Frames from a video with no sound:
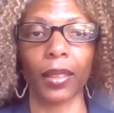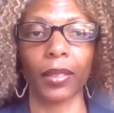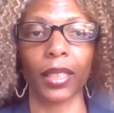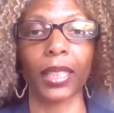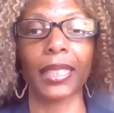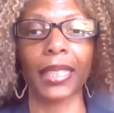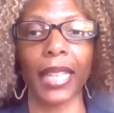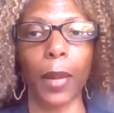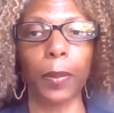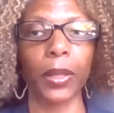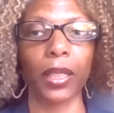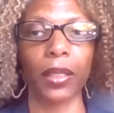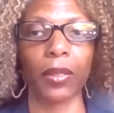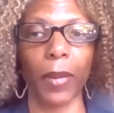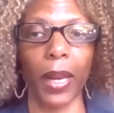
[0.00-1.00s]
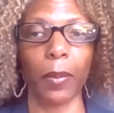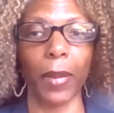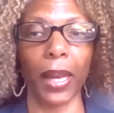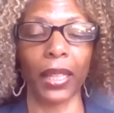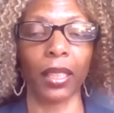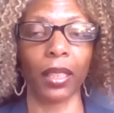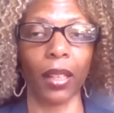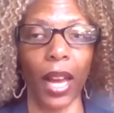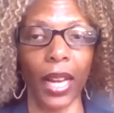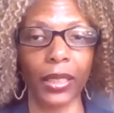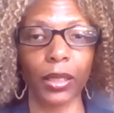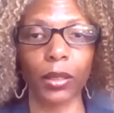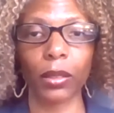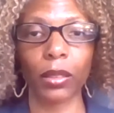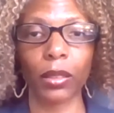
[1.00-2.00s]
the depth of my
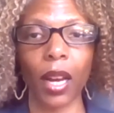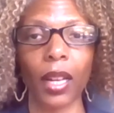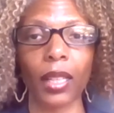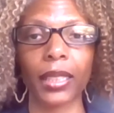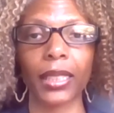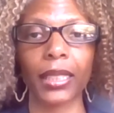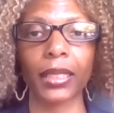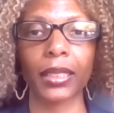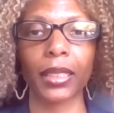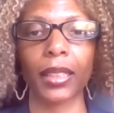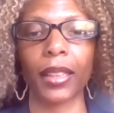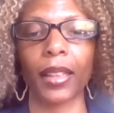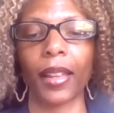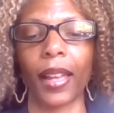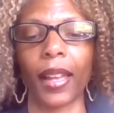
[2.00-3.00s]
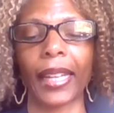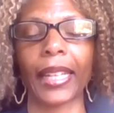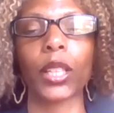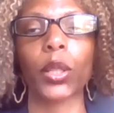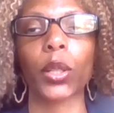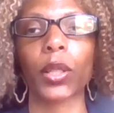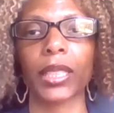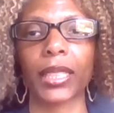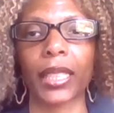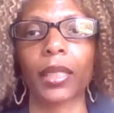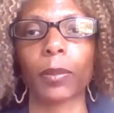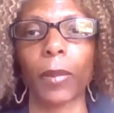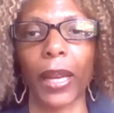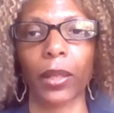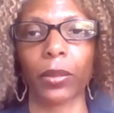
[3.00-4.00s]
methodological knowledge and
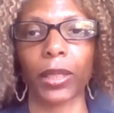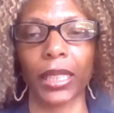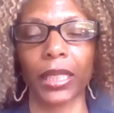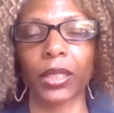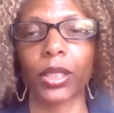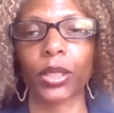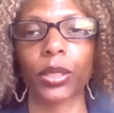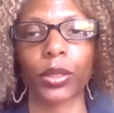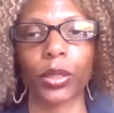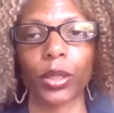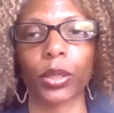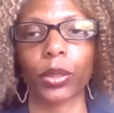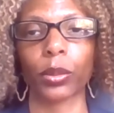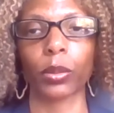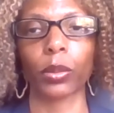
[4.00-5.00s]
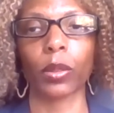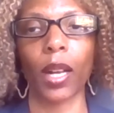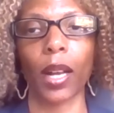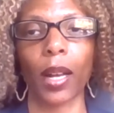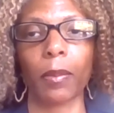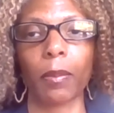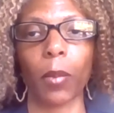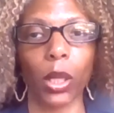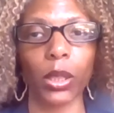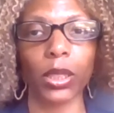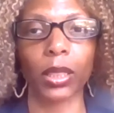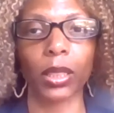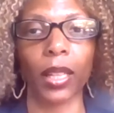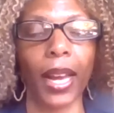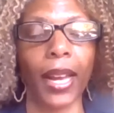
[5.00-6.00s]
increasing my reach to
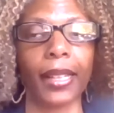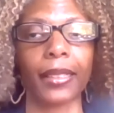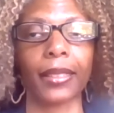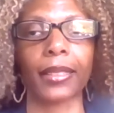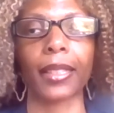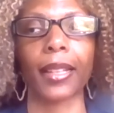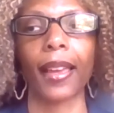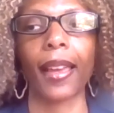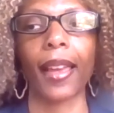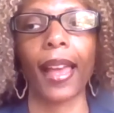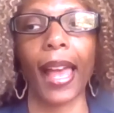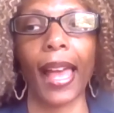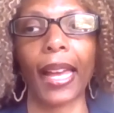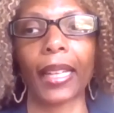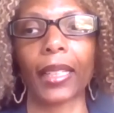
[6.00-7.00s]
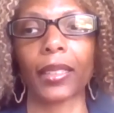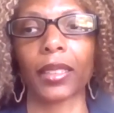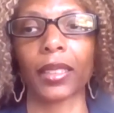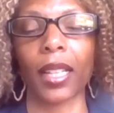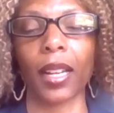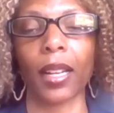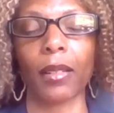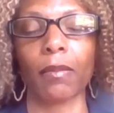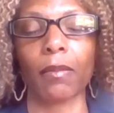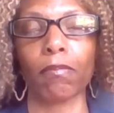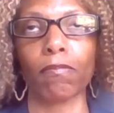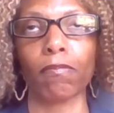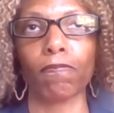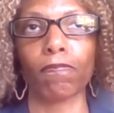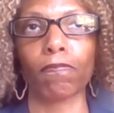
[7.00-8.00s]
marginalized and
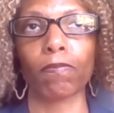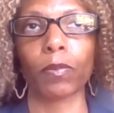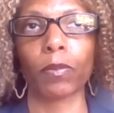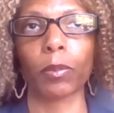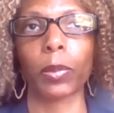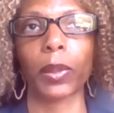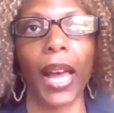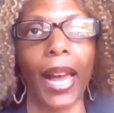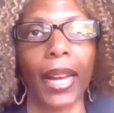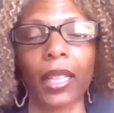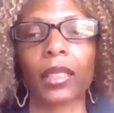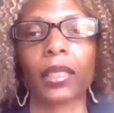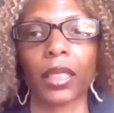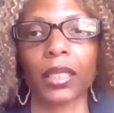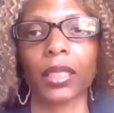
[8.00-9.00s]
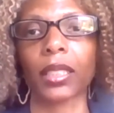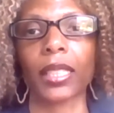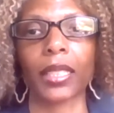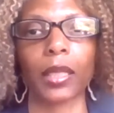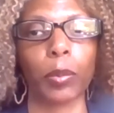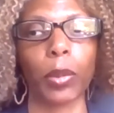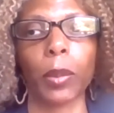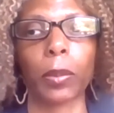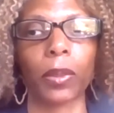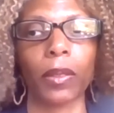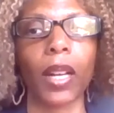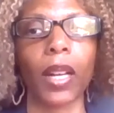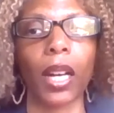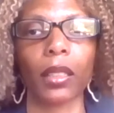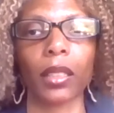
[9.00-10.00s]
Black, Indigenous, and people
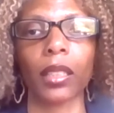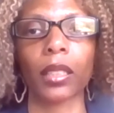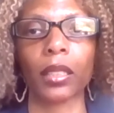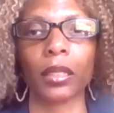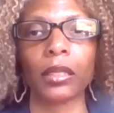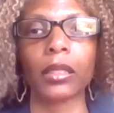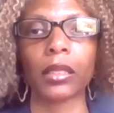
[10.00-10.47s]
of color